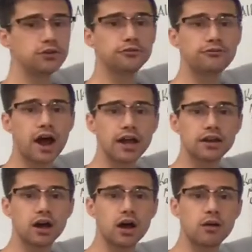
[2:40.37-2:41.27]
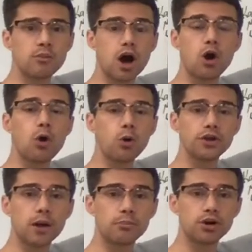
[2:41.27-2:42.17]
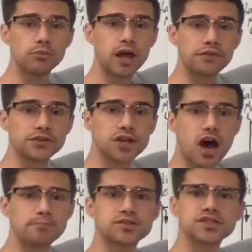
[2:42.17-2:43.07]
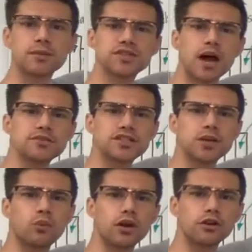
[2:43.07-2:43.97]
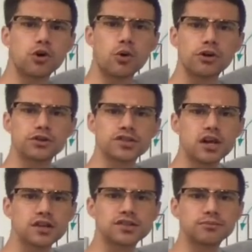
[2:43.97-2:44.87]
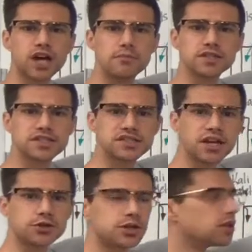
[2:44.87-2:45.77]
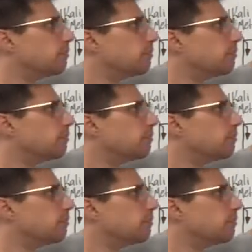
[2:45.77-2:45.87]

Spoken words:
you'll find a whole number at the top. Sometimes it's in one of the corners. Sometimes it's centered in the